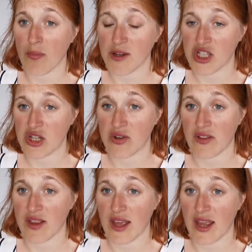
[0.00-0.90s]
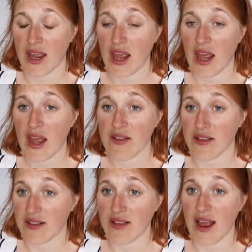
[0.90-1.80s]
opportunity
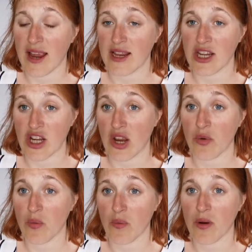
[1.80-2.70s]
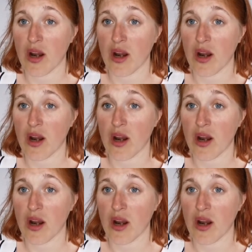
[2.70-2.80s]
to say, you know,